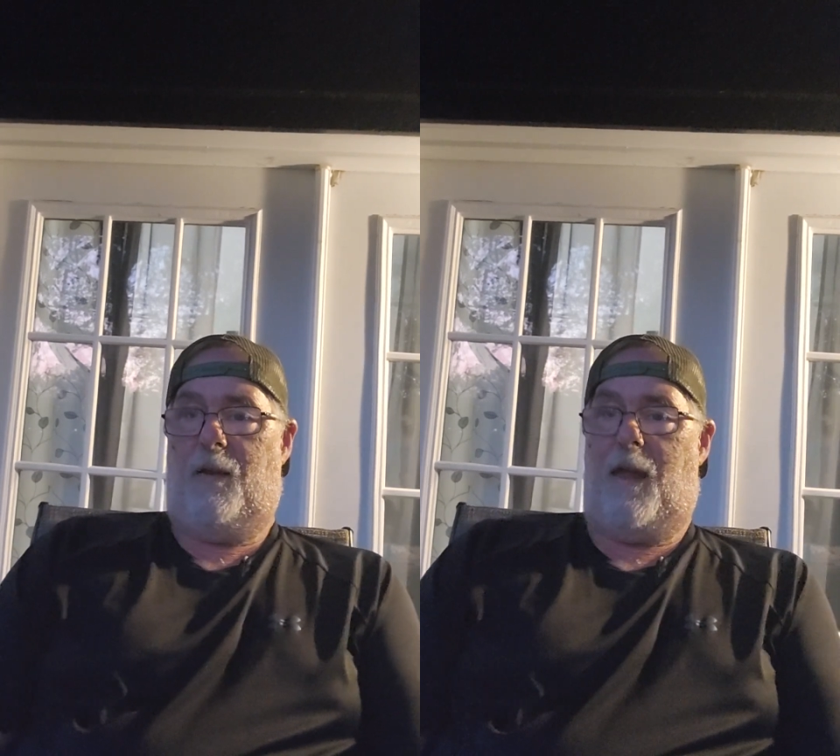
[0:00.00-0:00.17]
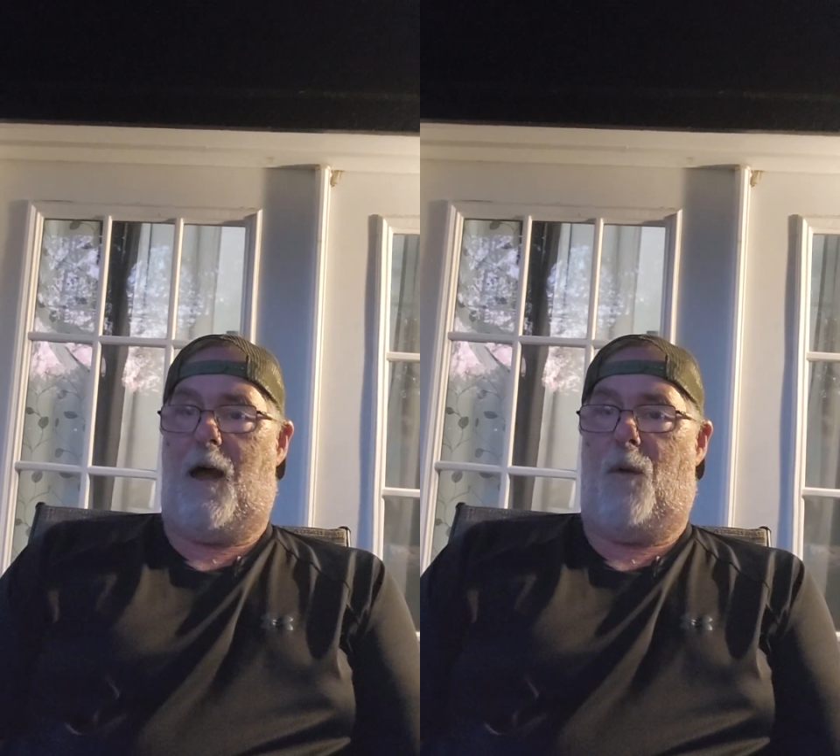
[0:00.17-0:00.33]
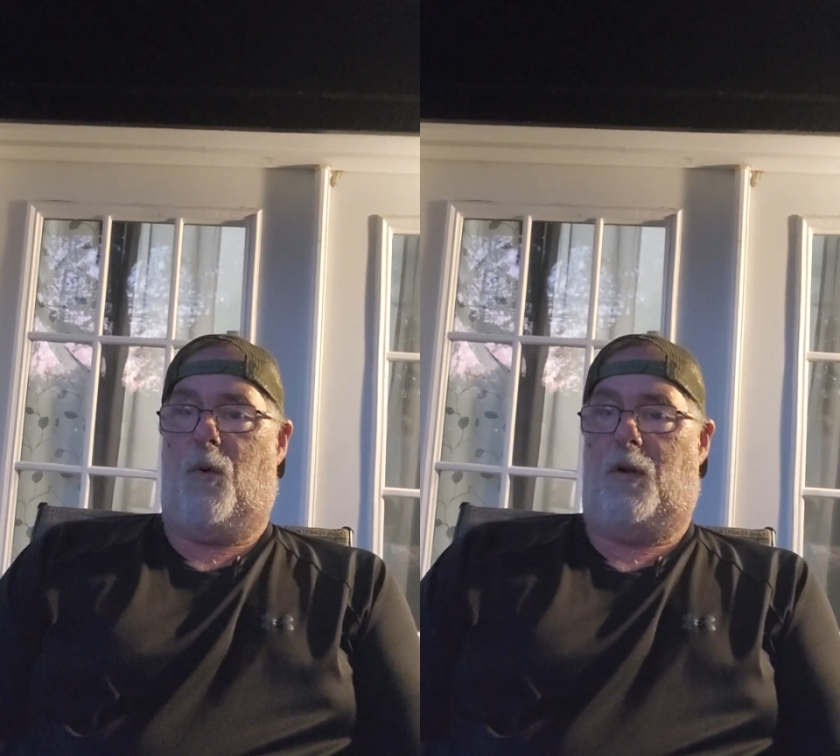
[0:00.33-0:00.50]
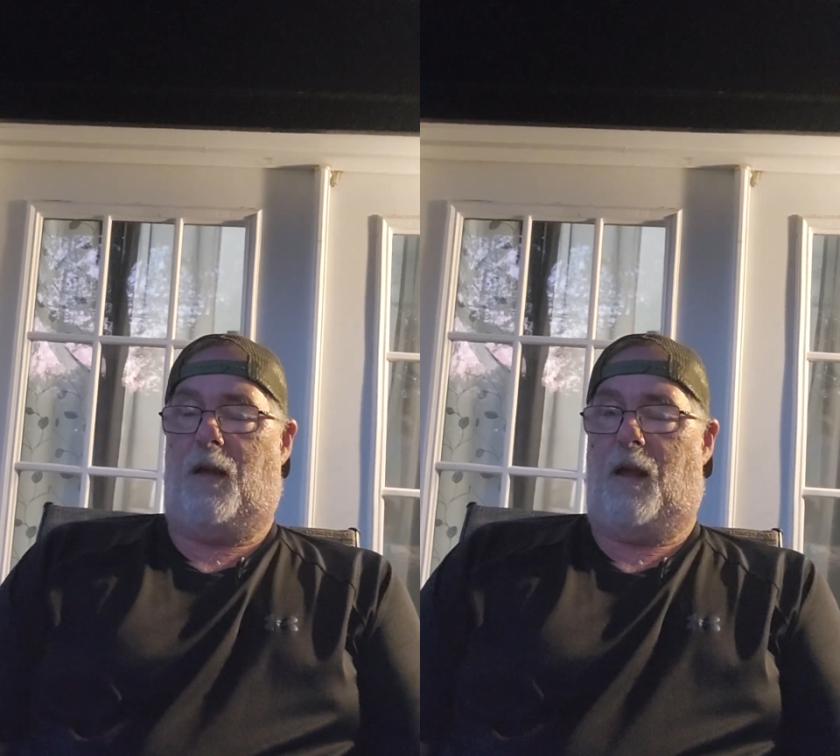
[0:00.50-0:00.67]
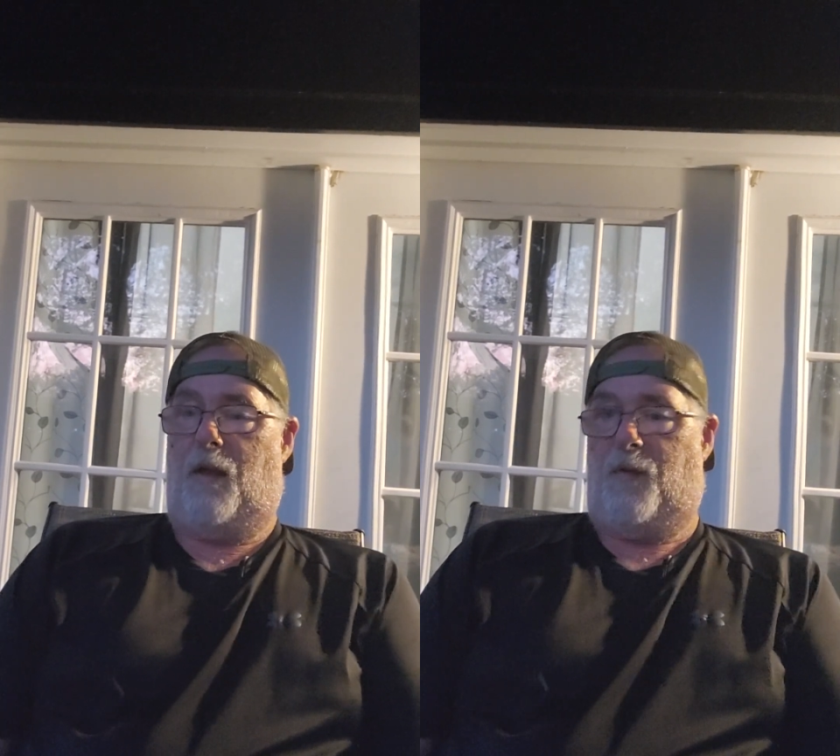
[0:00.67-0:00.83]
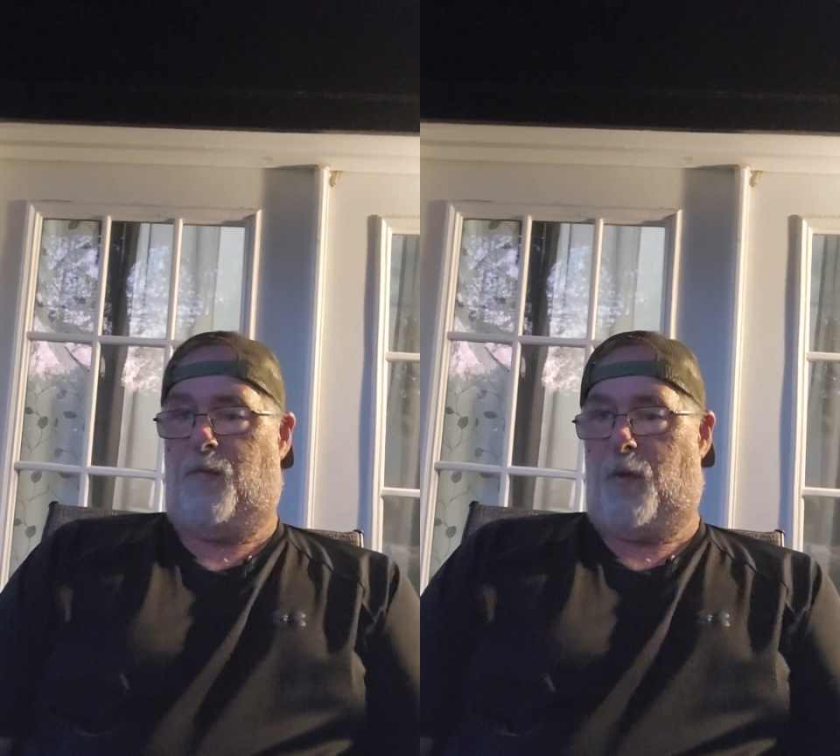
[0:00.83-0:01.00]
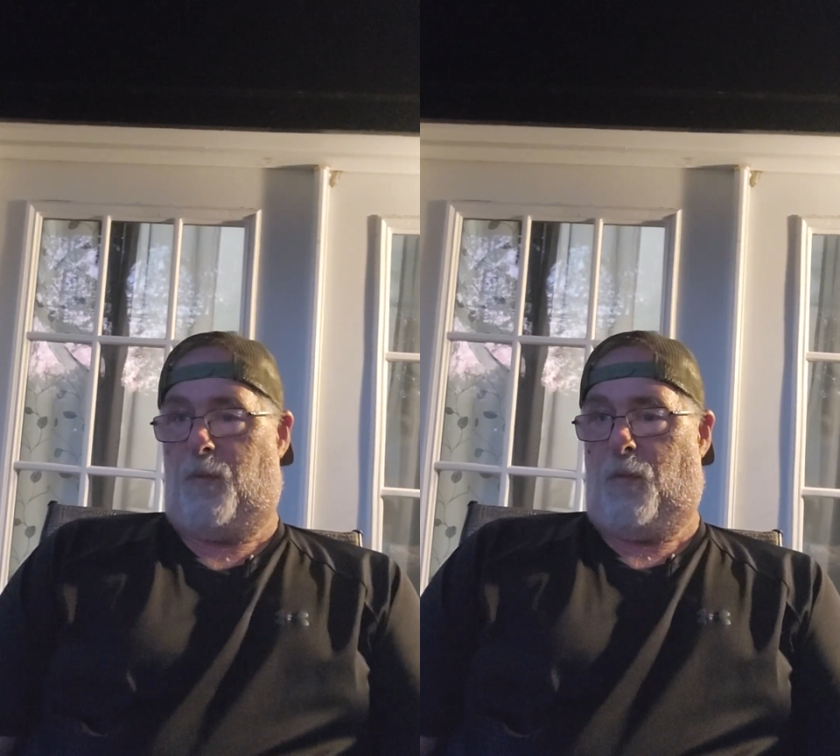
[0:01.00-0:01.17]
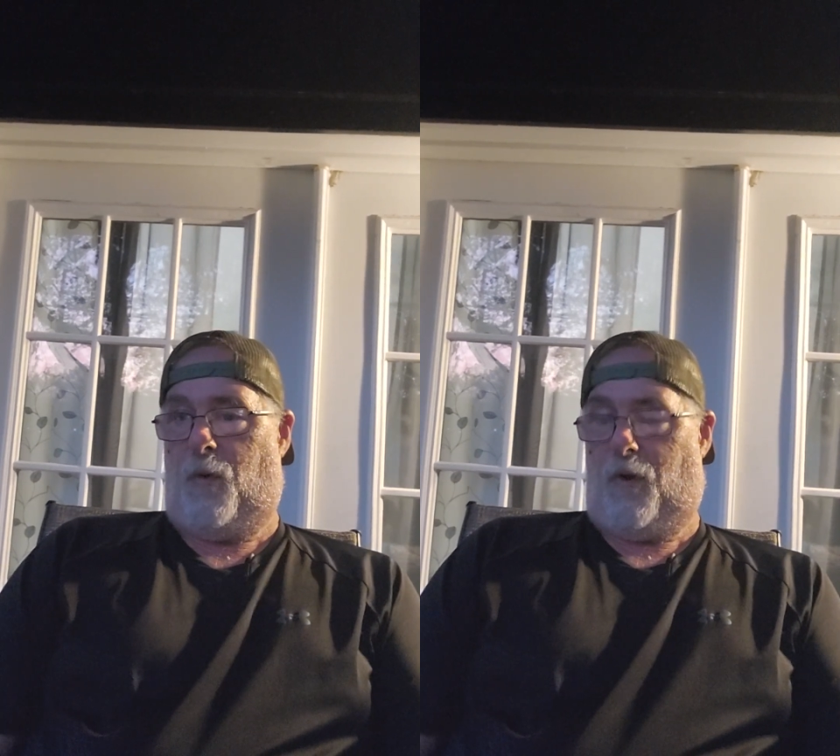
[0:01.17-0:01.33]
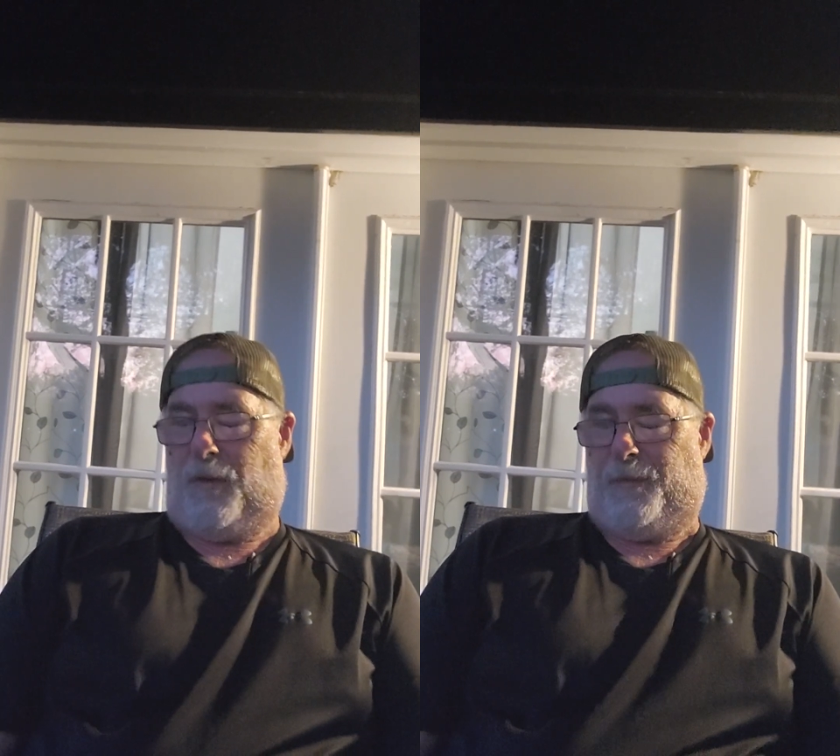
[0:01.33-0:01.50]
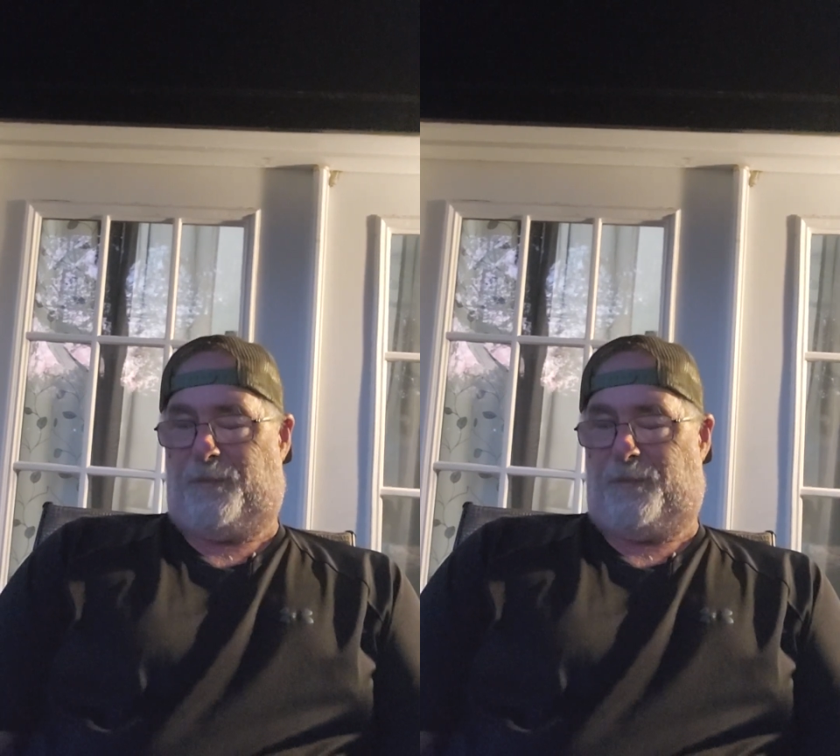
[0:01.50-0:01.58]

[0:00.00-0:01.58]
Now I'm working on the footboard.